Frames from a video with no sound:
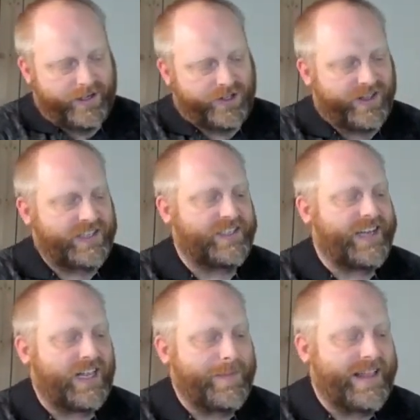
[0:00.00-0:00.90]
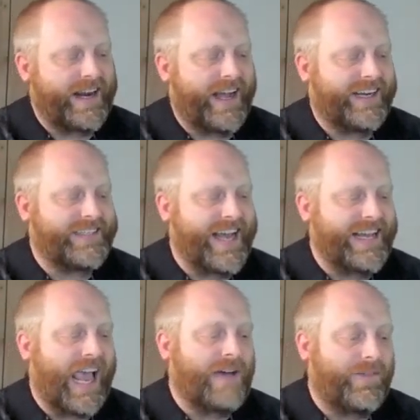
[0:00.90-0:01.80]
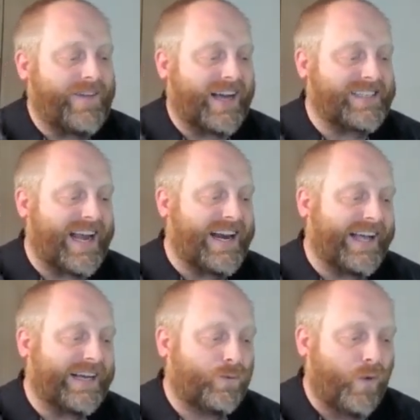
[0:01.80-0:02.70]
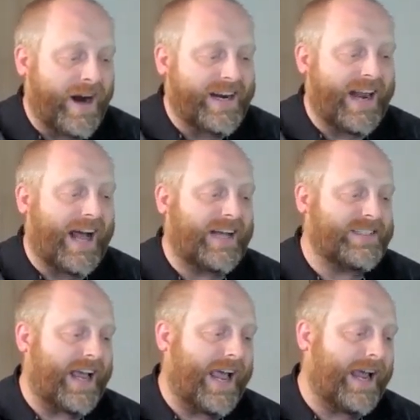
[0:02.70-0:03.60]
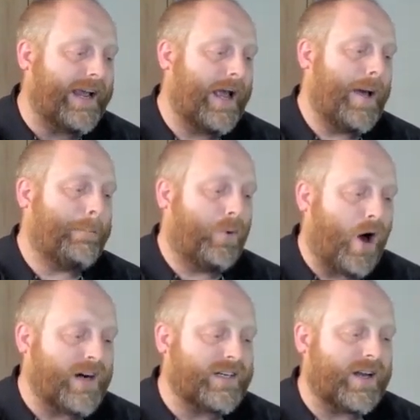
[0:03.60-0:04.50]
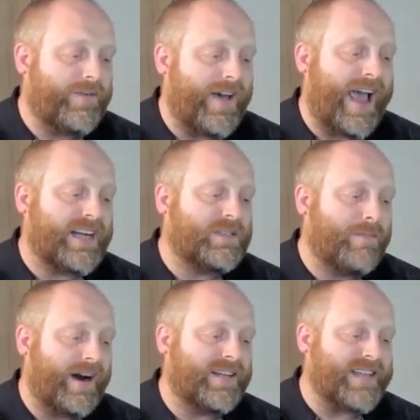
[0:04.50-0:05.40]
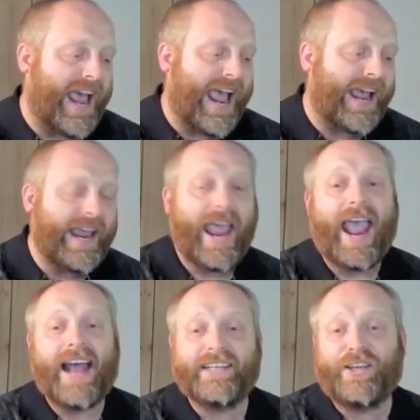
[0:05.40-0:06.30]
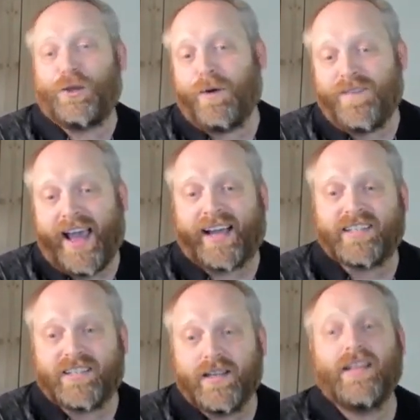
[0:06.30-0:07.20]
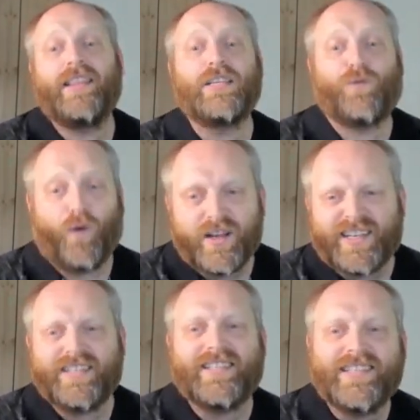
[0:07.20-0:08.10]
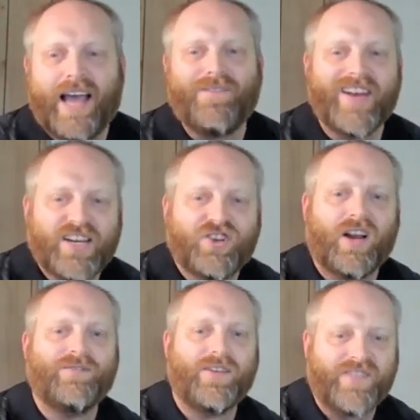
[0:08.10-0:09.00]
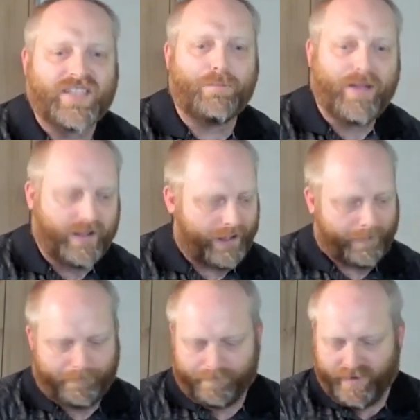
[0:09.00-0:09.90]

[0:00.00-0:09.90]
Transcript: So this is telling me that I could take f of x and I can write it as a product of x minus a and q of x. This for us is the definition of divisibility.